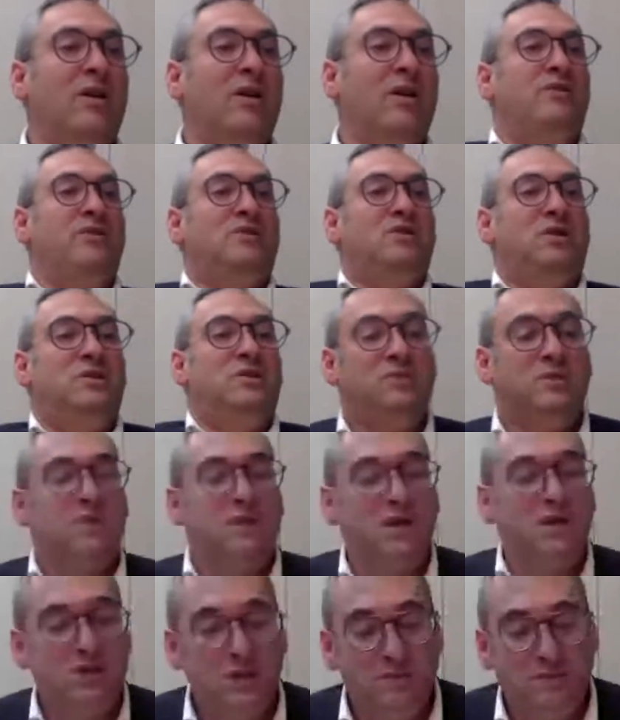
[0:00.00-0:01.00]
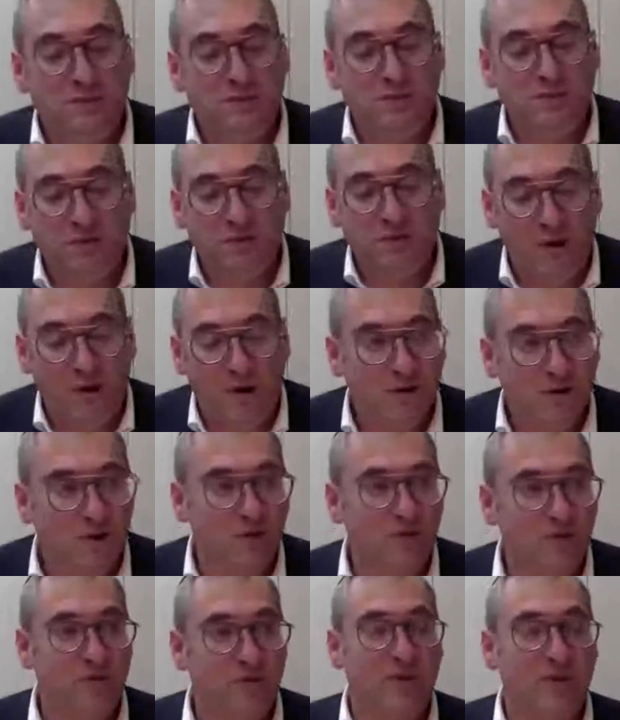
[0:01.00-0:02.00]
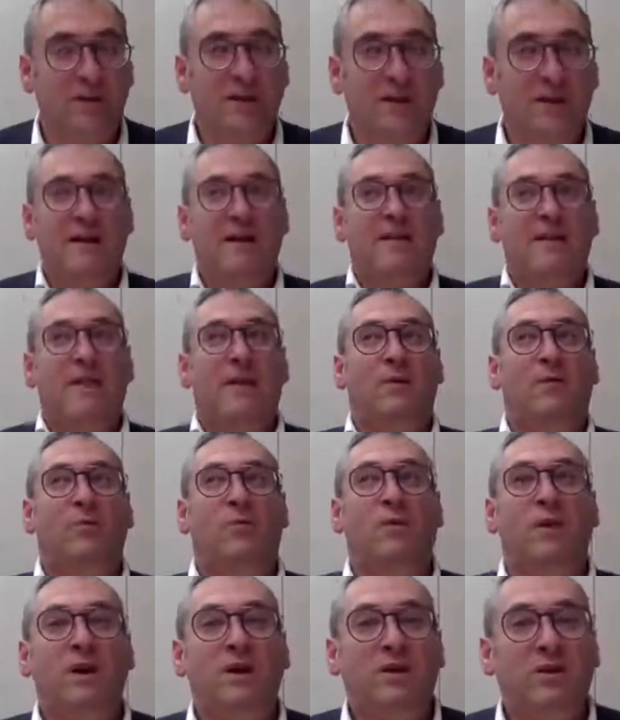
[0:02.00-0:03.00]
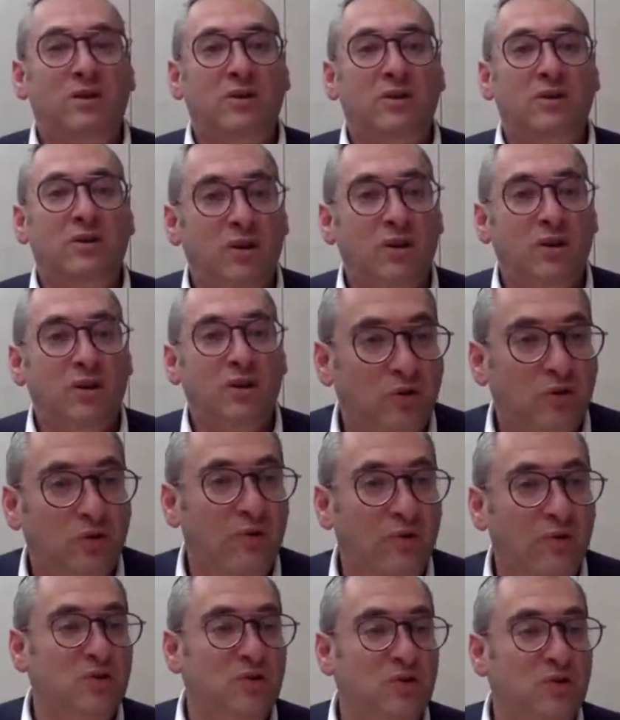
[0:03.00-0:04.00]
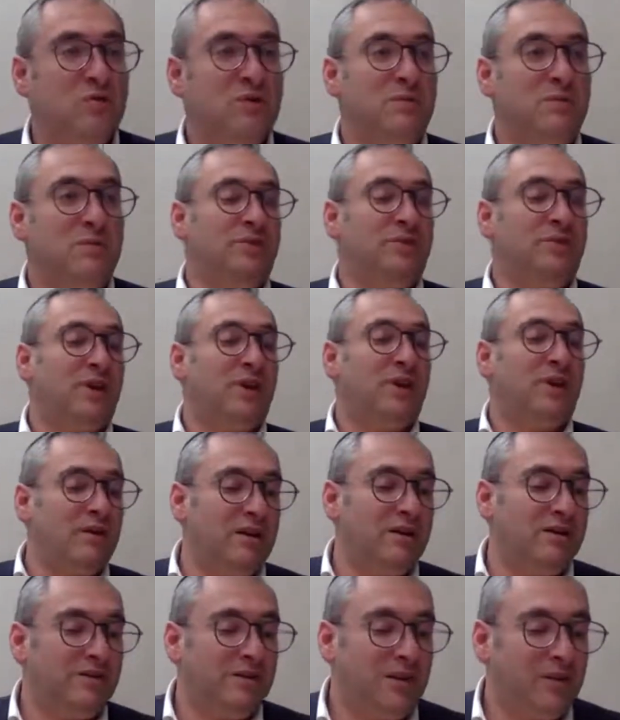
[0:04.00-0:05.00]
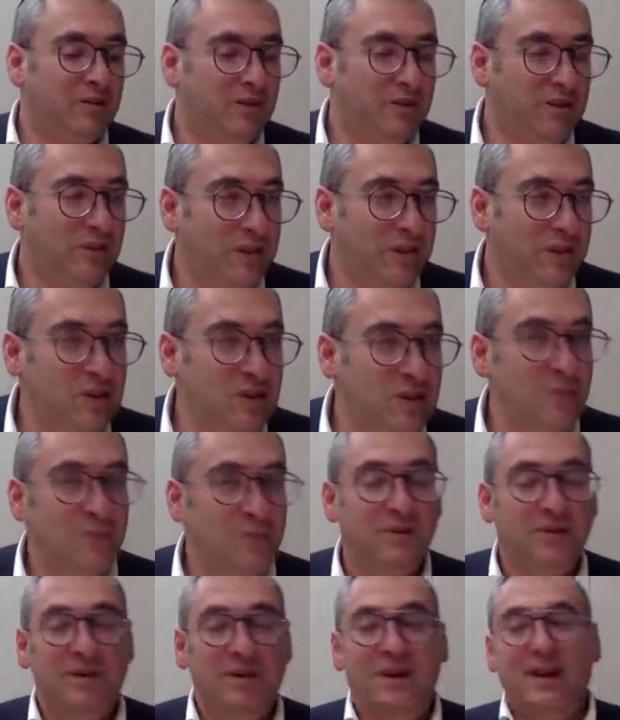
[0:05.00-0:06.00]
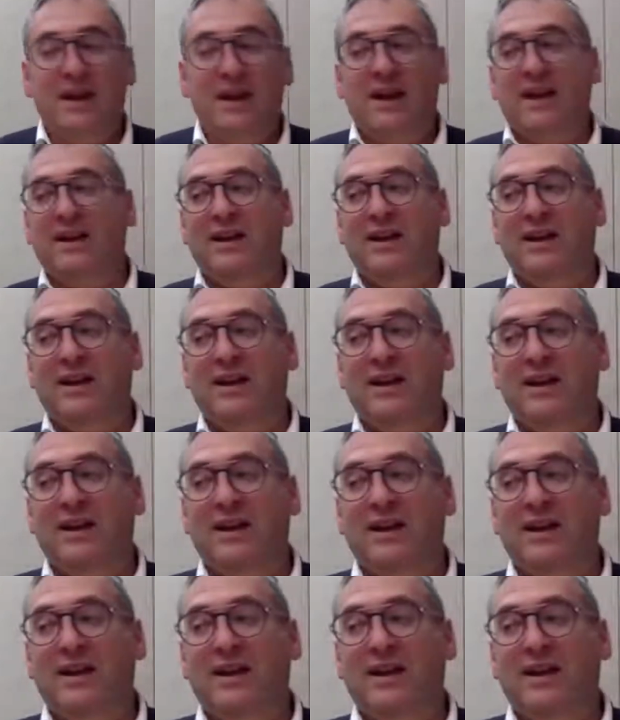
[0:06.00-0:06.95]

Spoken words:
of Egypt to our children. Where does the story of the Jewish people start? It starts in Egypt. It's